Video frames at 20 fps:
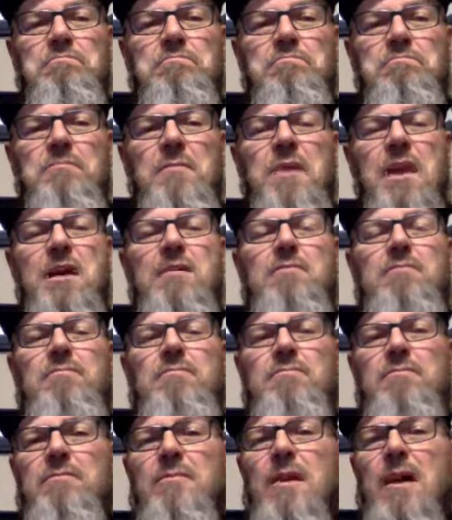yeah,
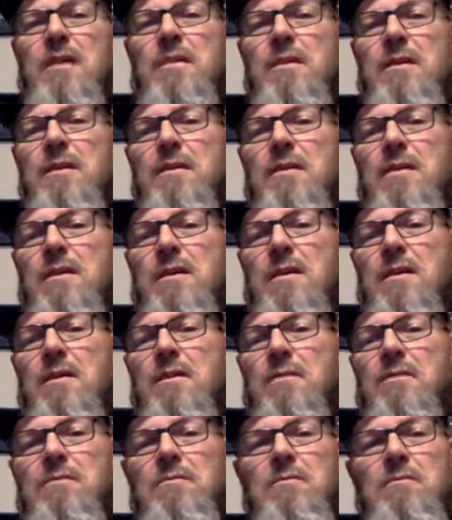I think
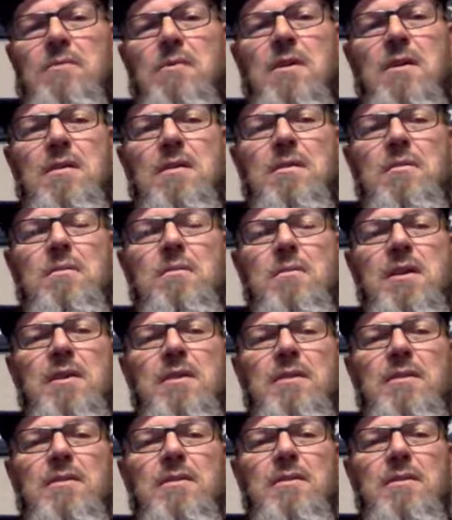we're on our way.
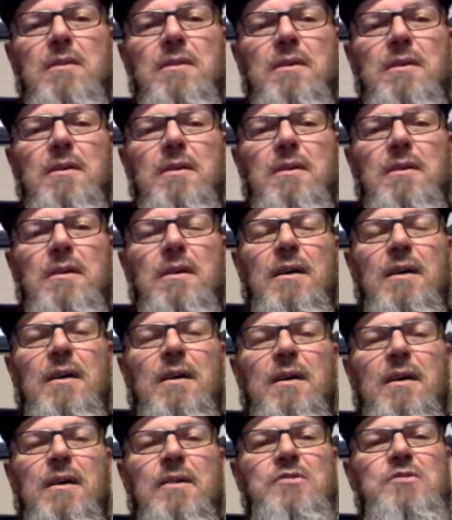
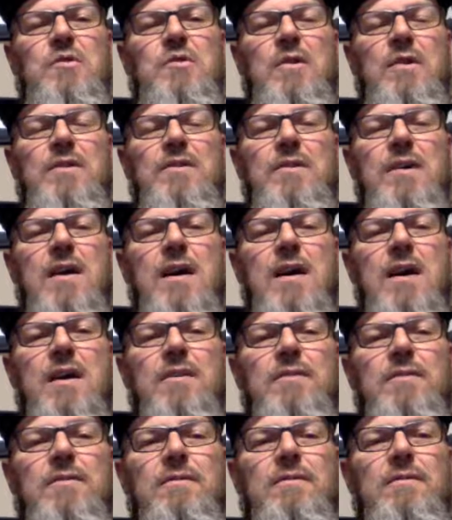Enjoy your
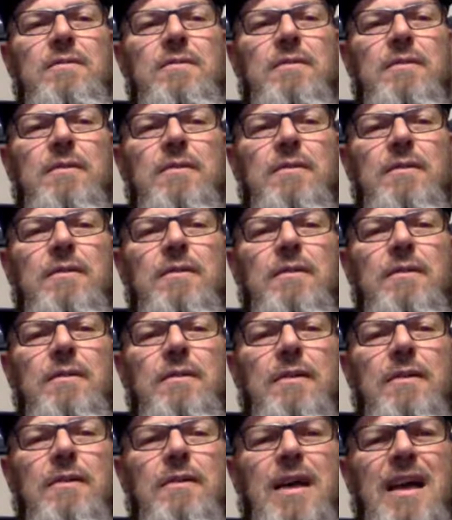night.
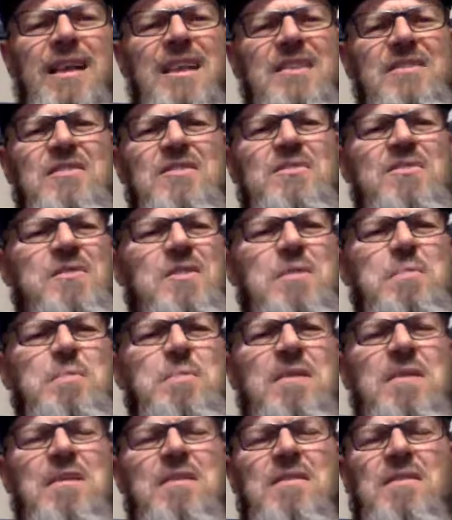I get to sleep
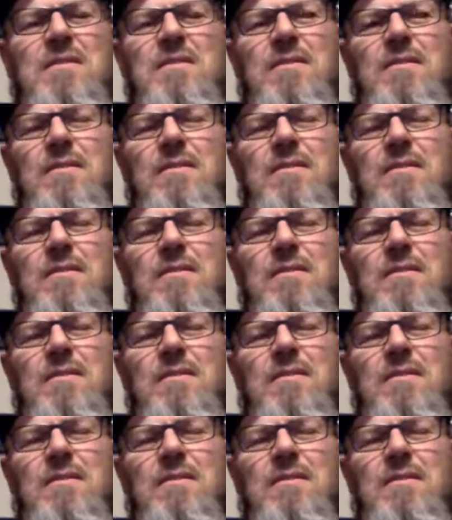in.